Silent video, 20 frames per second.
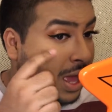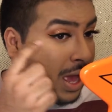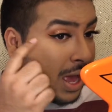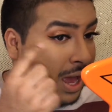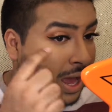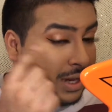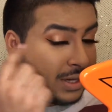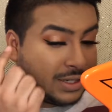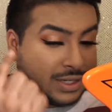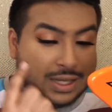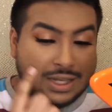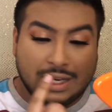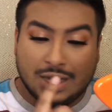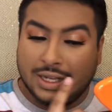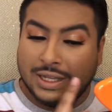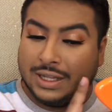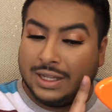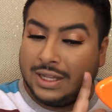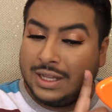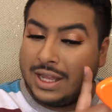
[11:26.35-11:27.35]
I did
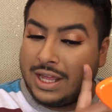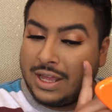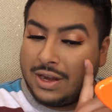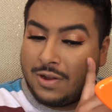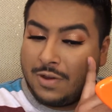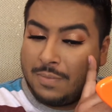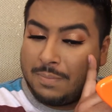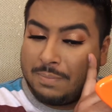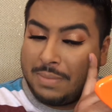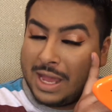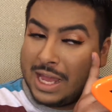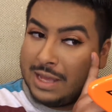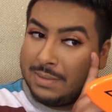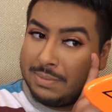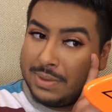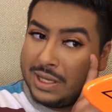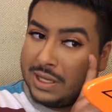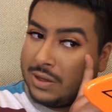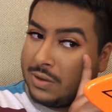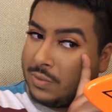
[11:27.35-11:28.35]
little baby